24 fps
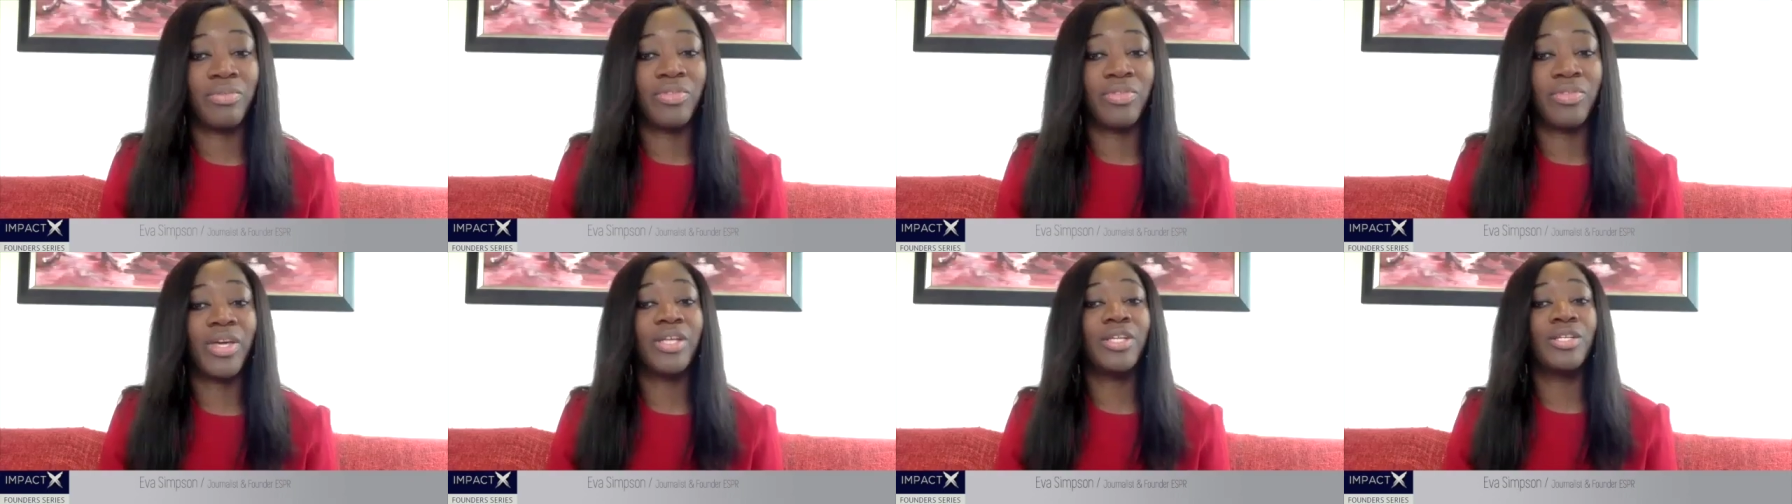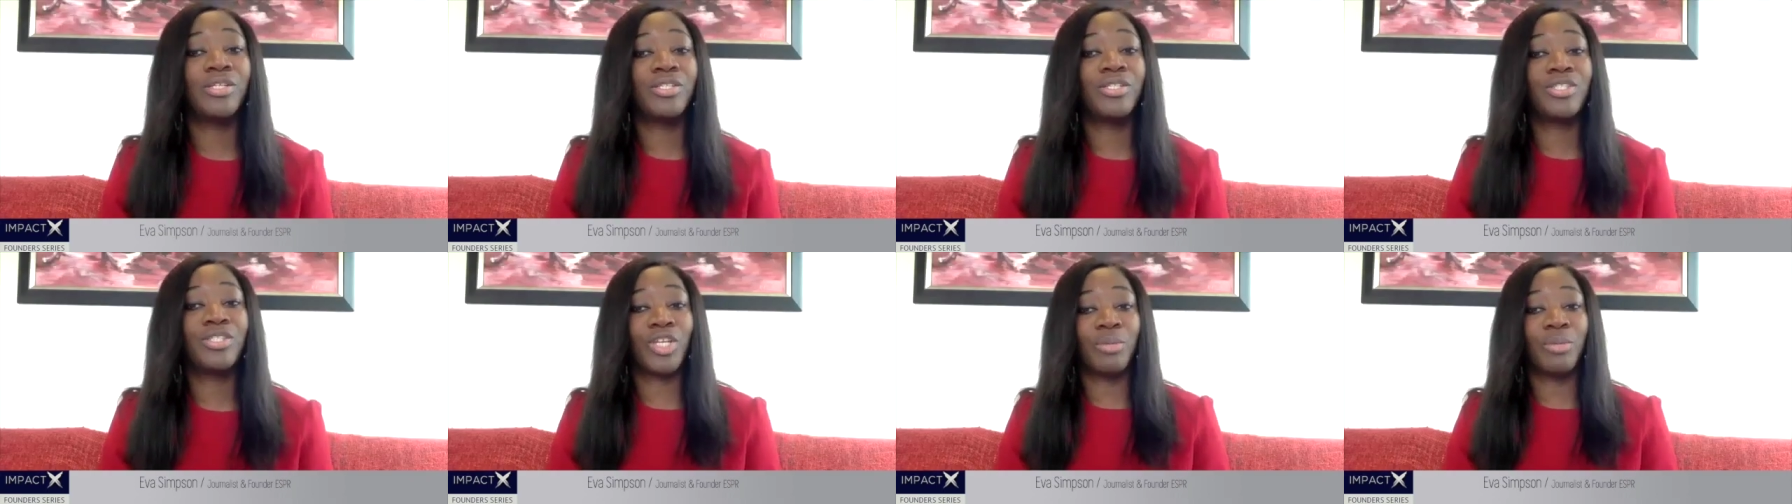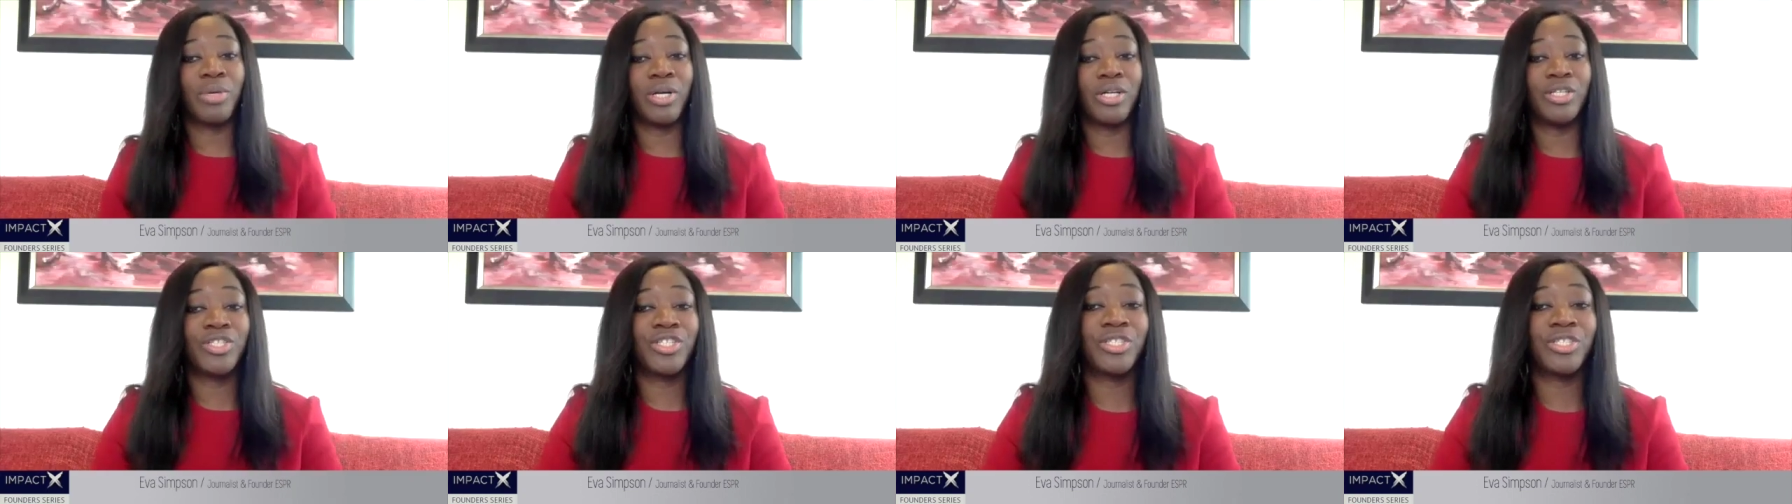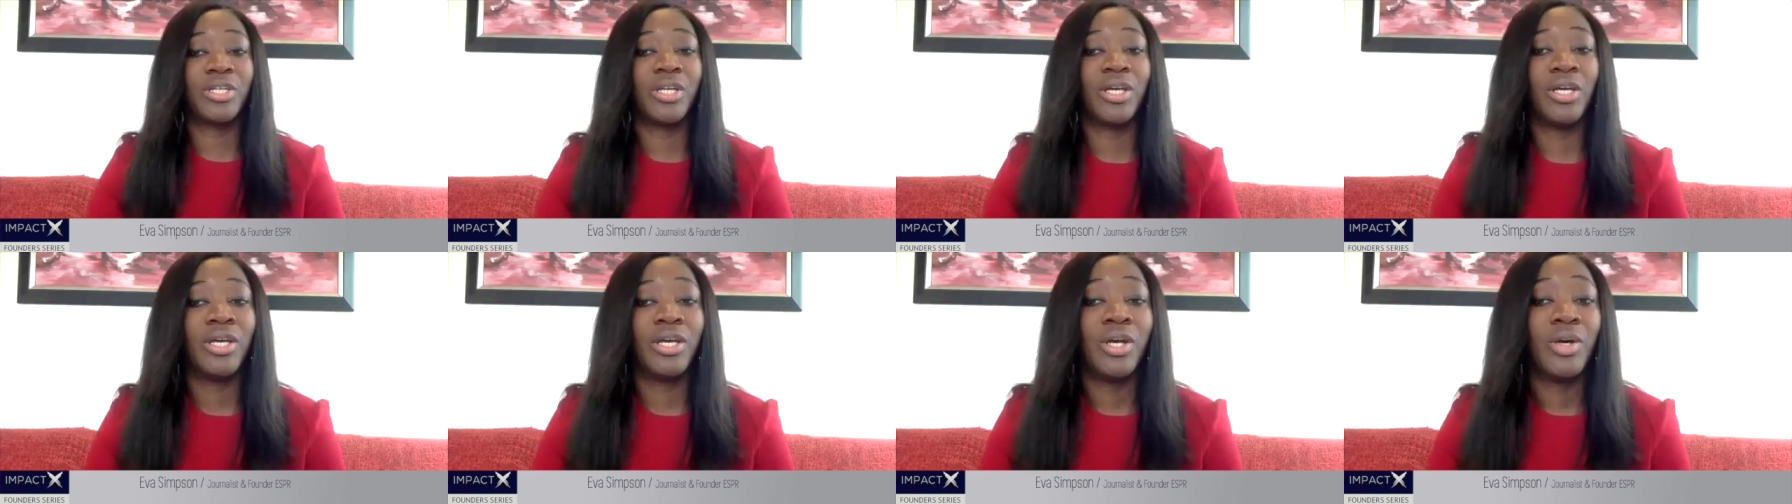thank you so much.
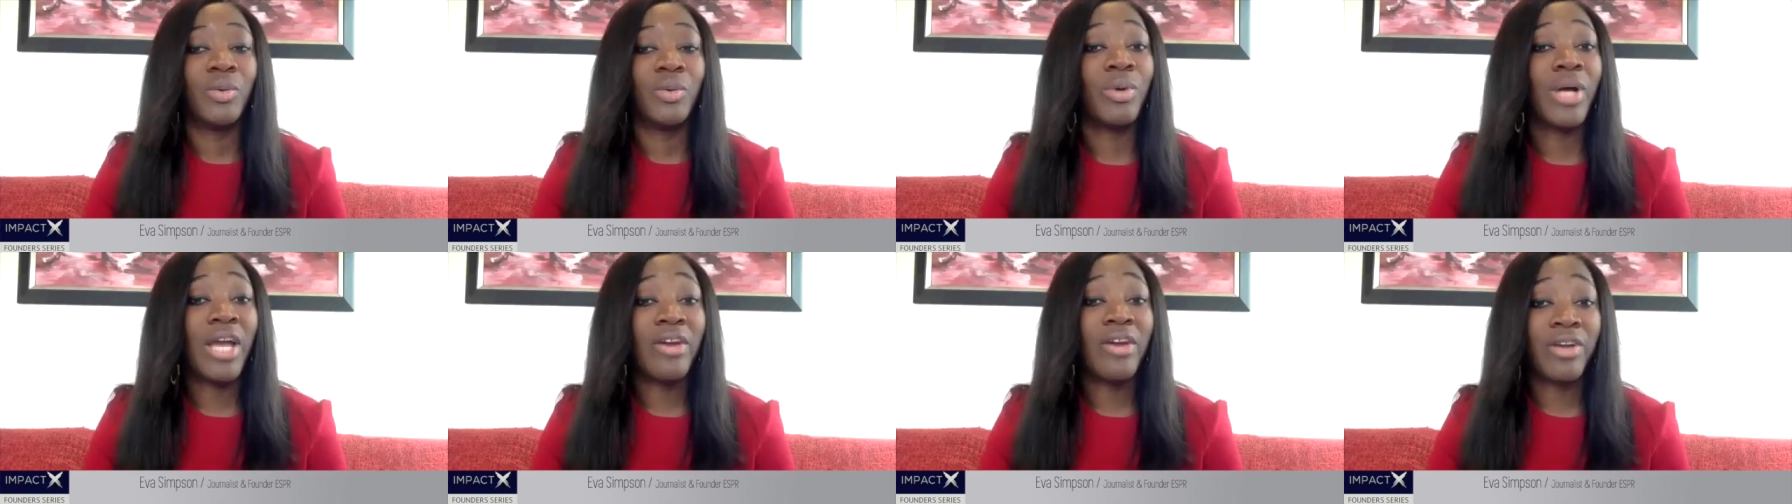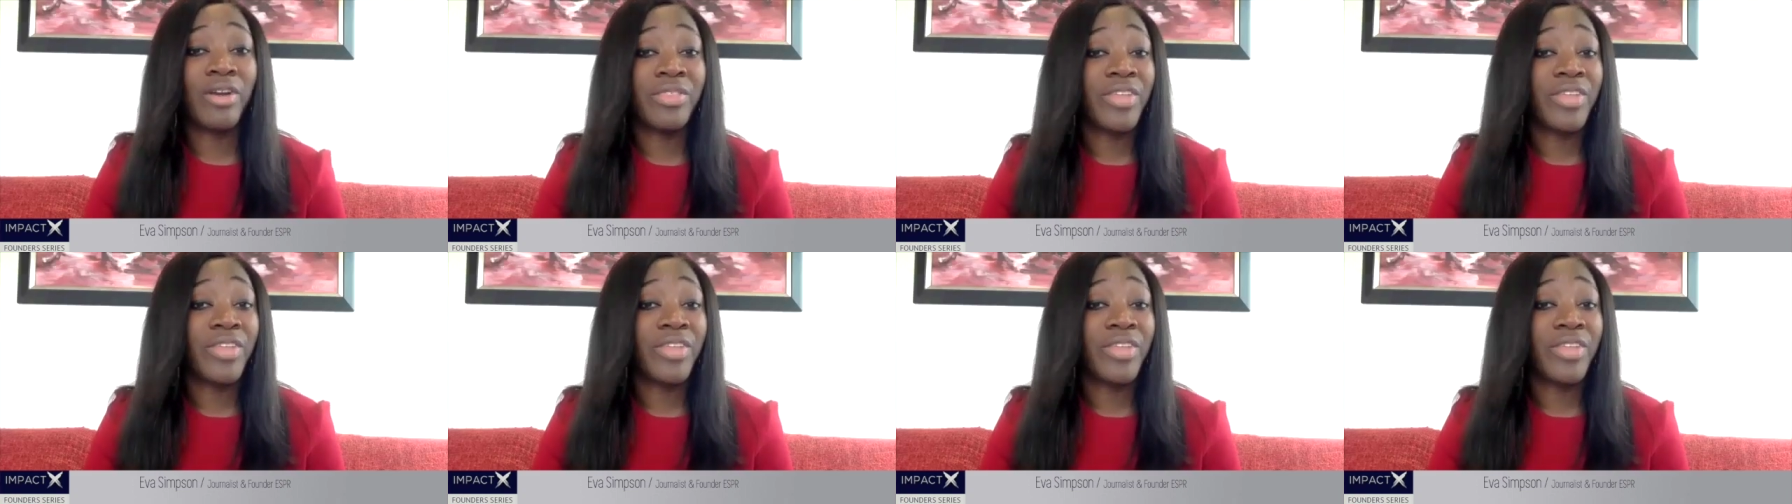Well, Eric,